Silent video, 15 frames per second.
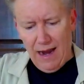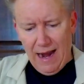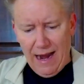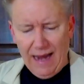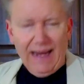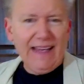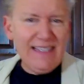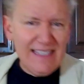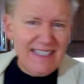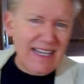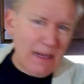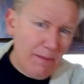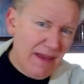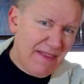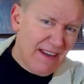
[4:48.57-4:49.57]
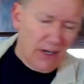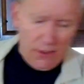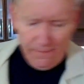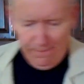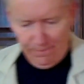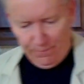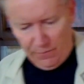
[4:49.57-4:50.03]
I might stick them in there.
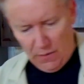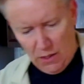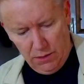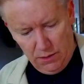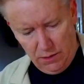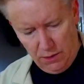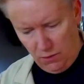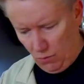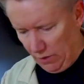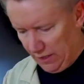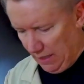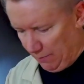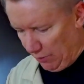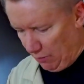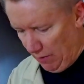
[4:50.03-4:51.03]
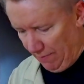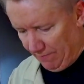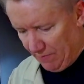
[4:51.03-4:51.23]
It works out pretty well.